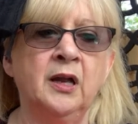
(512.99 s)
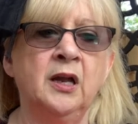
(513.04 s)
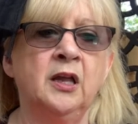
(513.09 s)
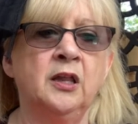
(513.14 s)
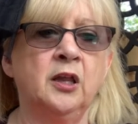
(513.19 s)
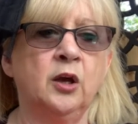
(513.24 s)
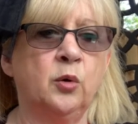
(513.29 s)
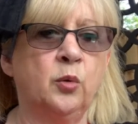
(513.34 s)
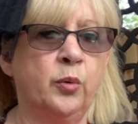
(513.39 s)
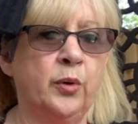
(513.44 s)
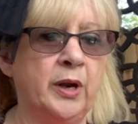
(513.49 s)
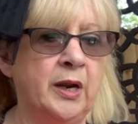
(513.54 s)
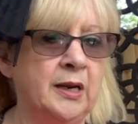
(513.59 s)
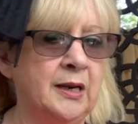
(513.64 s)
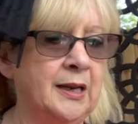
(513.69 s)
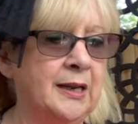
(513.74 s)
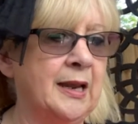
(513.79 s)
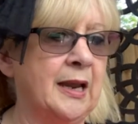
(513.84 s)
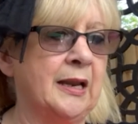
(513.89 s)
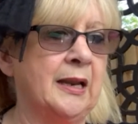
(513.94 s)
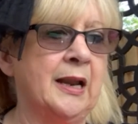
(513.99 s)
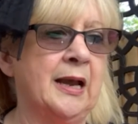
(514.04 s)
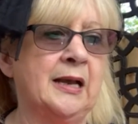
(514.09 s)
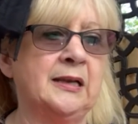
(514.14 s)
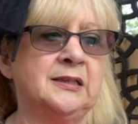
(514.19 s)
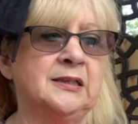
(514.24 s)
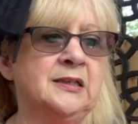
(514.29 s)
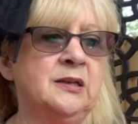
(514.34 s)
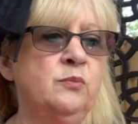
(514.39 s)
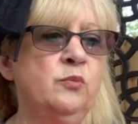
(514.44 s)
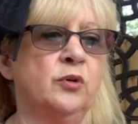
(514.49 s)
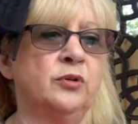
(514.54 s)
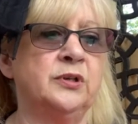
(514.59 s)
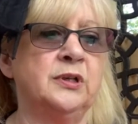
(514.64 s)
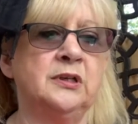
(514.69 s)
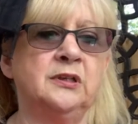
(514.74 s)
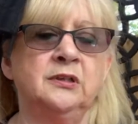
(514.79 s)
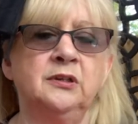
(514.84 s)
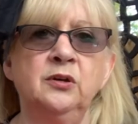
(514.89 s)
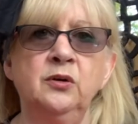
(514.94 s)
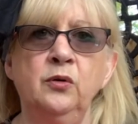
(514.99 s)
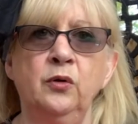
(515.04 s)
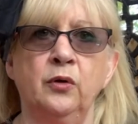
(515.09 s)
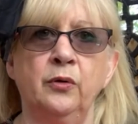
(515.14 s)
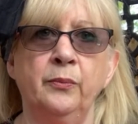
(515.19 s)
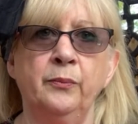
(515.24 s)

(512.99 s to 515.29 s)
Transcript: the queen again asked him what he saw.